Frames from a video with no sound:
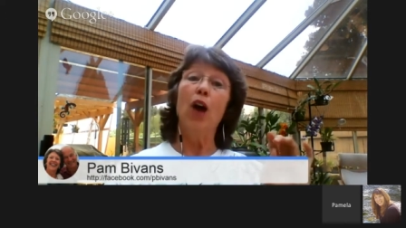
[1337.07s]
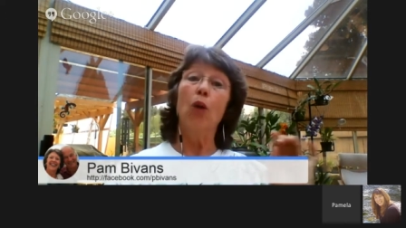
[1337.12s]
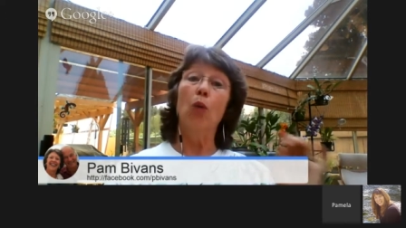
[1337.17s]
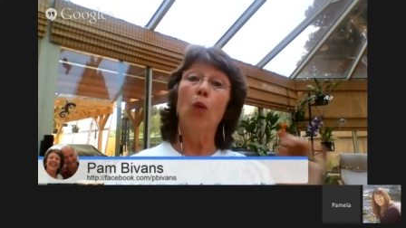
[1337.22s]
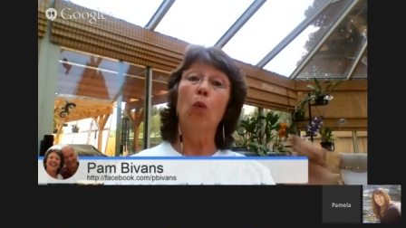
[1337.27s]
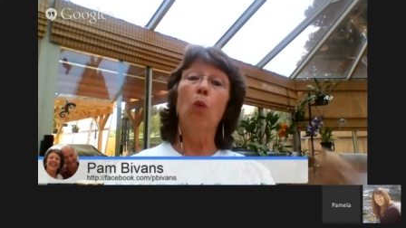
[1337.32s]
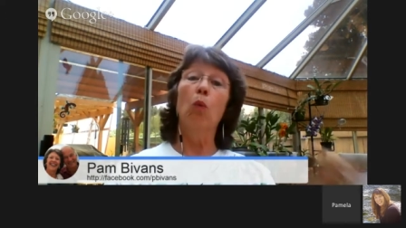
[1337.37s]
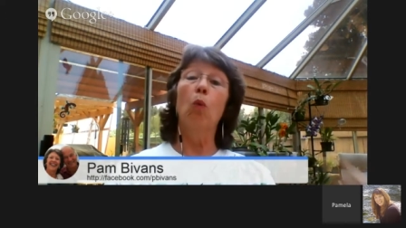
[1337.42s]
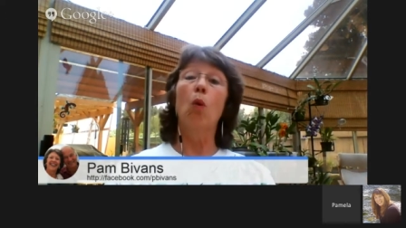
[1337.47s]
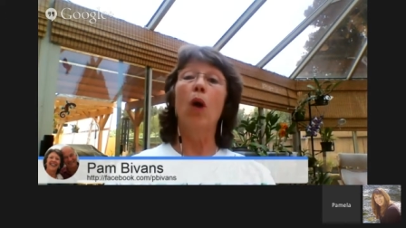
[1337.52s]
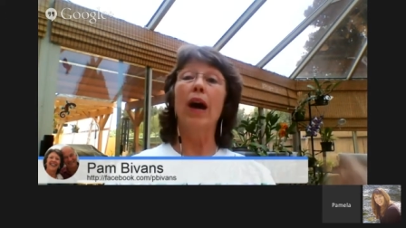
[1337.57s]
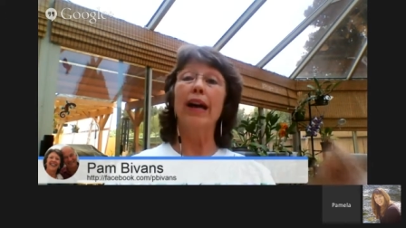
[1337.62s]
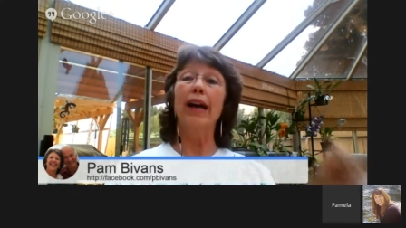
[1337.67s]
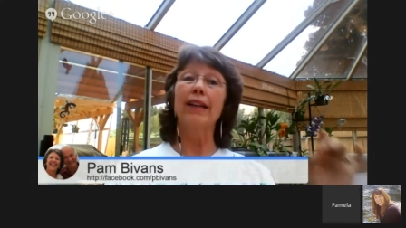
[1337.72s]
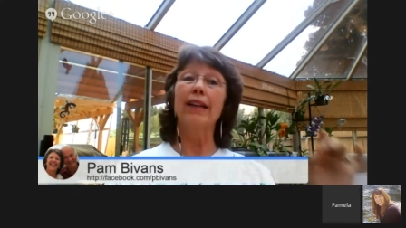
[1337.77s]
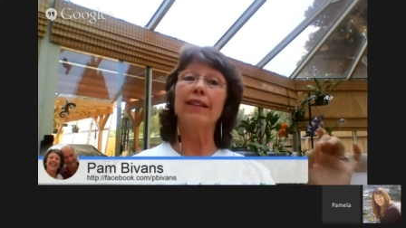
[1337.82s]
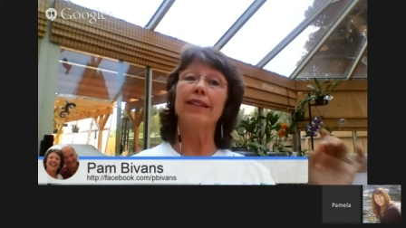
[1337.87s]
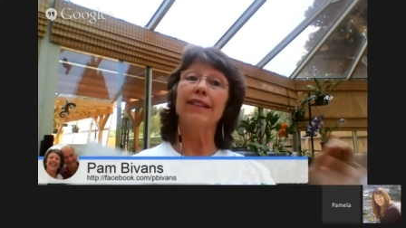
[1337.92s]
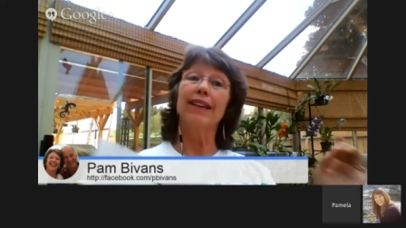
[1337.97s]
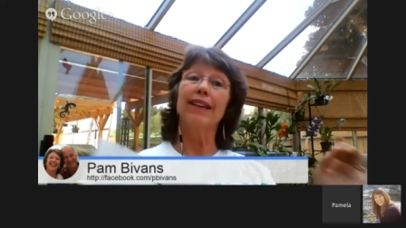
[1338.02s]

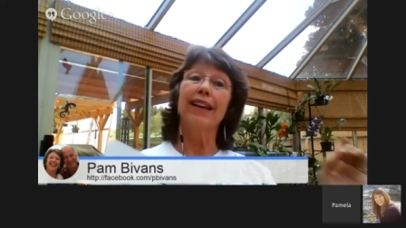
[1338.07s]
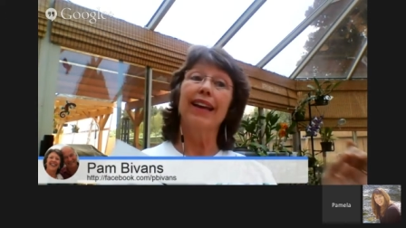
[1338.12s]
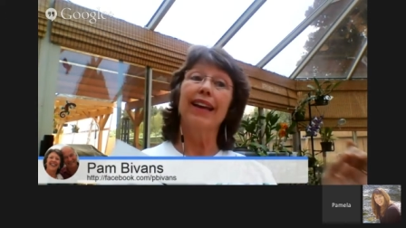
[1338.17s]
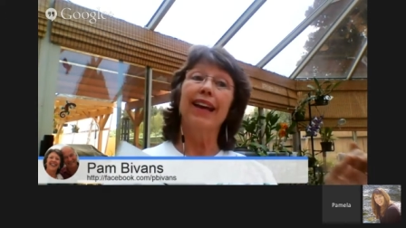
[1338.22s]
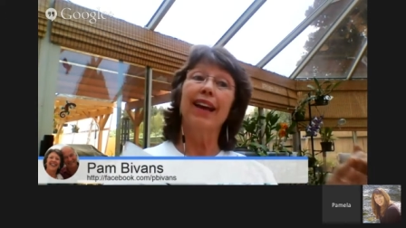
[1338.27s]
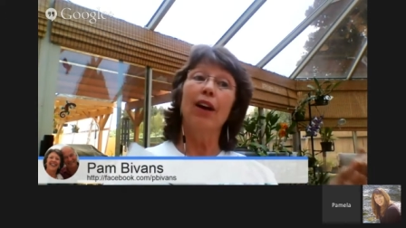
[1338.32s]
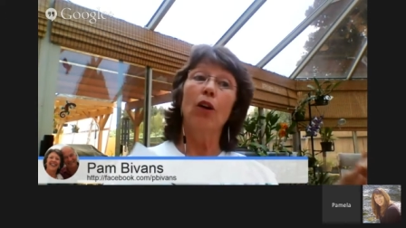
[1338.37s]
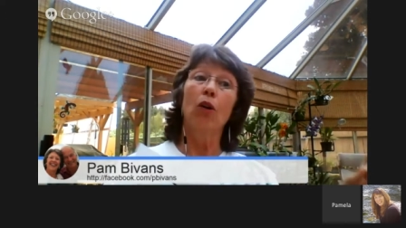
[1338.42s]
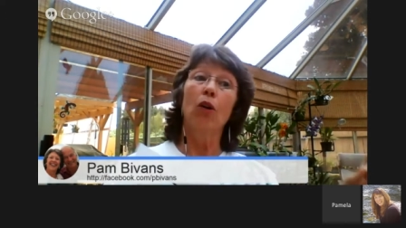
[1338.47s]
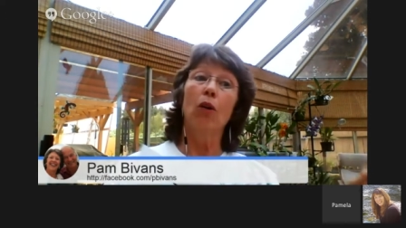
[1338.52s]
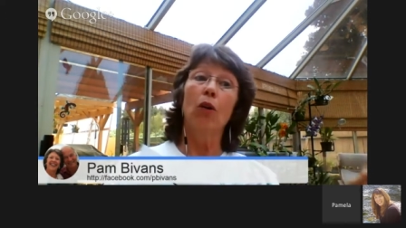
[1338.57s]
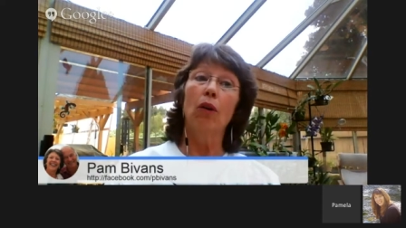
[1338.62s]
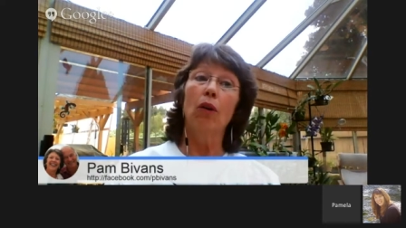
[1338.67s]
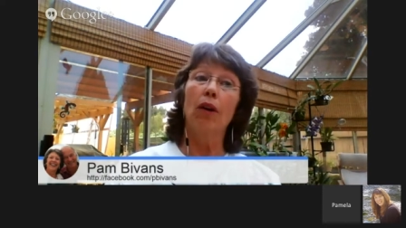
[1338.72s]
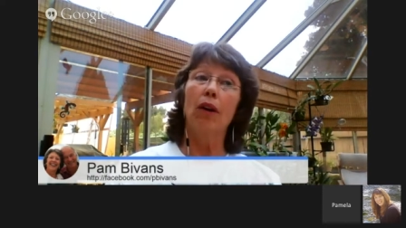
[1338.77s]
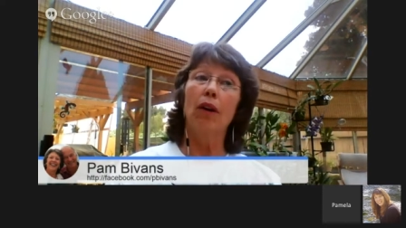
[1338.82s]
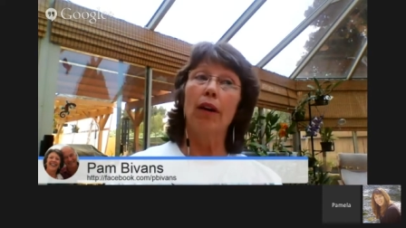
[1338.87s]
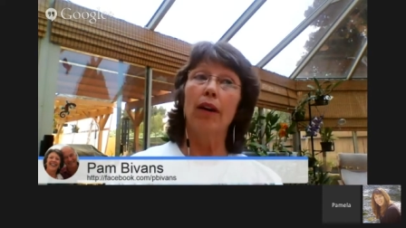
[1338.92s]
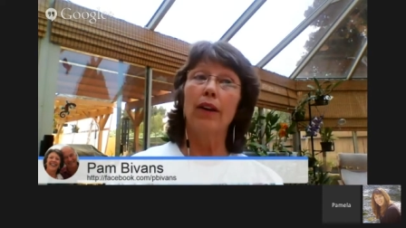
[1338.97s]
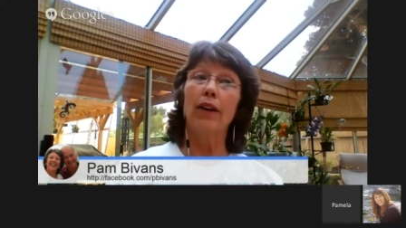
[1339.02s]
what
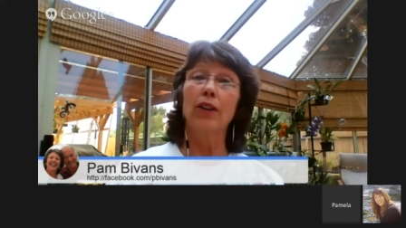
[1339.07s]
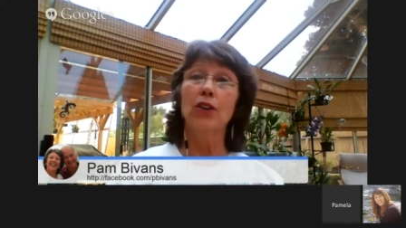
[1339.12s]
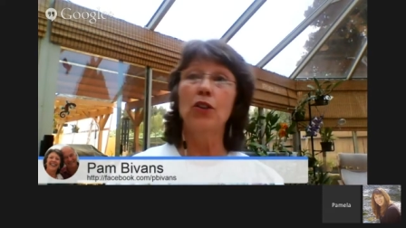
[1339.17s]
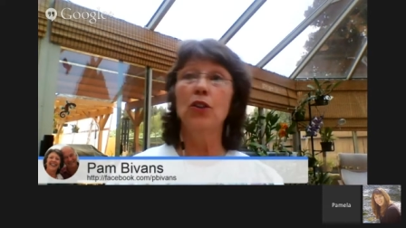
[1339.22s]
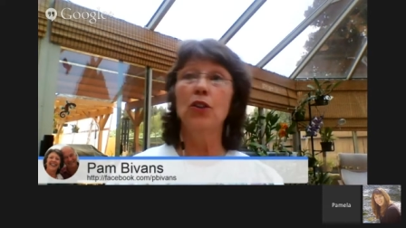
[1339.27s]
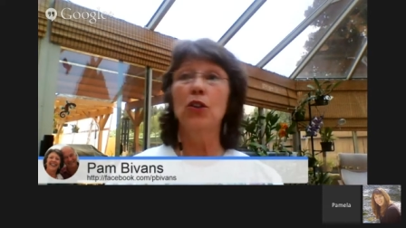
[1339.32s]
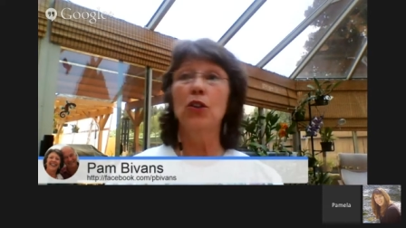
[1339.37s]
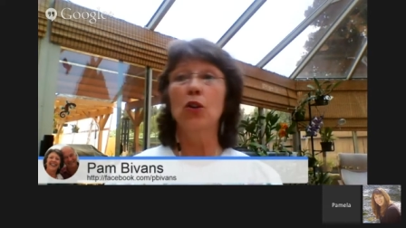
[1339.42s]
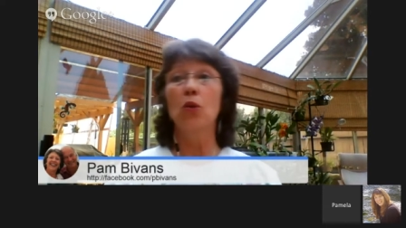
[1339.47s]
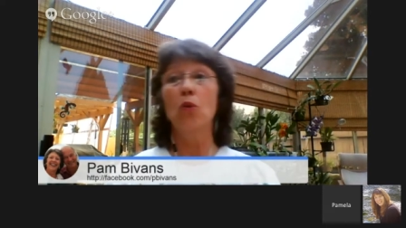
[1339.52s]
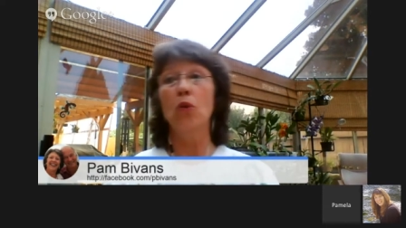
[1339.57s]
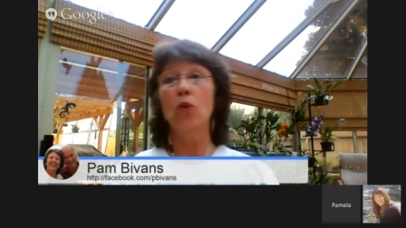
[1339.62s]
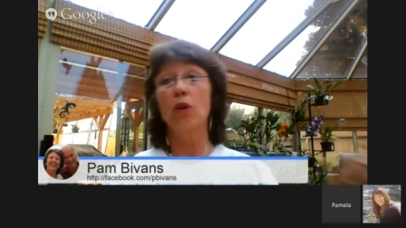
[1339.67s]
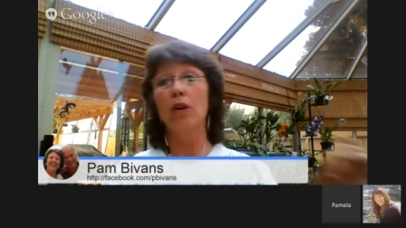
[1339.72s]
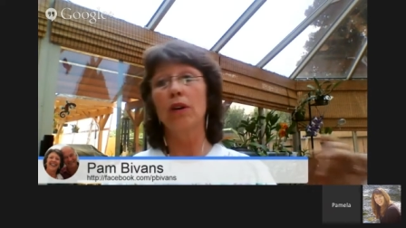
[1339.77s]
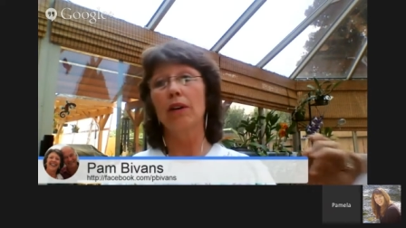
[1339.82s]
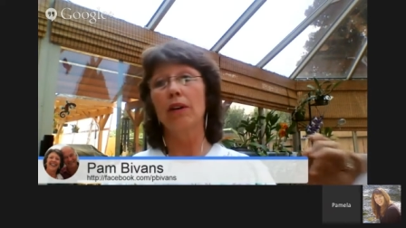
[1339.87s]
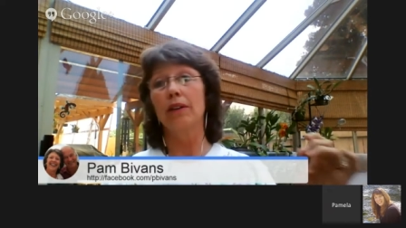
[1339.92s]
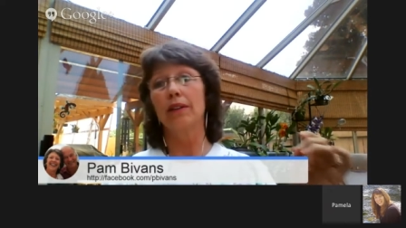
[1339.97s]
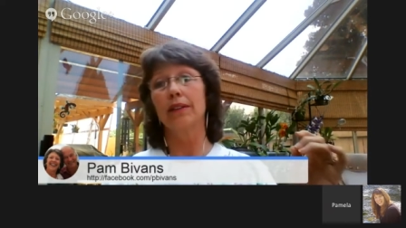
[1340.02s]

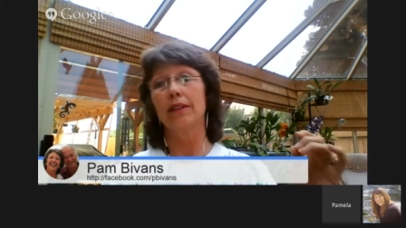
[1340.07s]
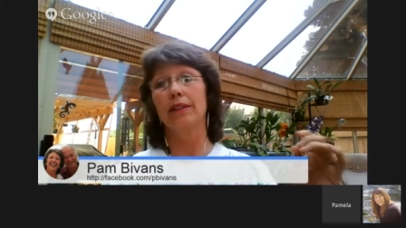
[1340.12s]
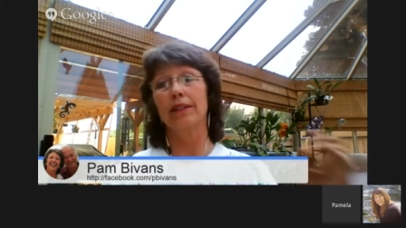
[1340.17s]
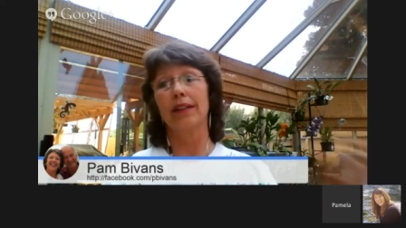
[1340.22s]
your